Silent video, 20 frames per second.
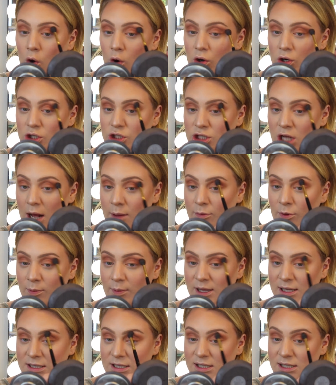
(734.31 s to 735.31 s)
Orange
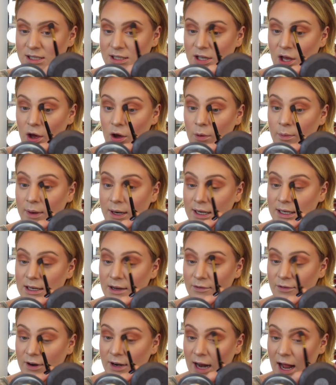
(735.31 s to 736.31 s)
complements so many
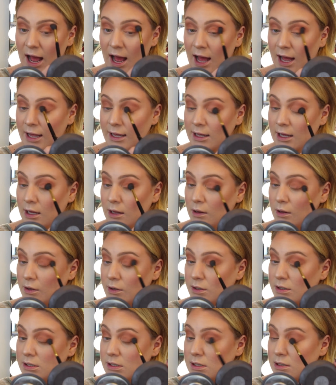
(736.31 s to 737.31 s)
different eye
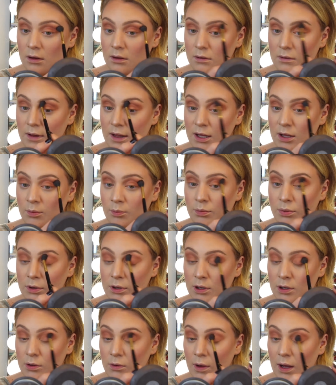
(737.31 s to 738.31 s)
colors. Like
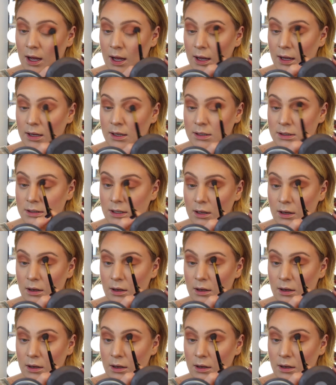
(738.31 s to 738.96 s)
blue eyes,